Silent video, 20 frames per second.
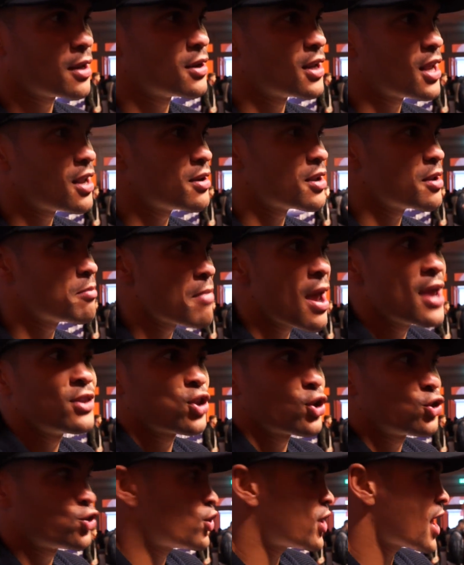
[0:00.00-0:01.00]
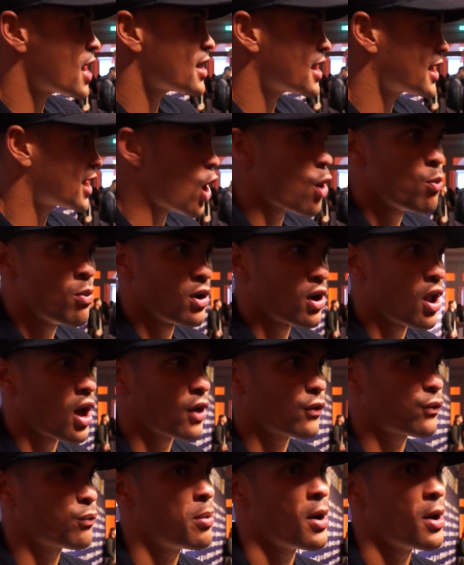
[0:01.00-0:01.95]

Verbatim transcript: and, and, and, men don't do that. They get on with life.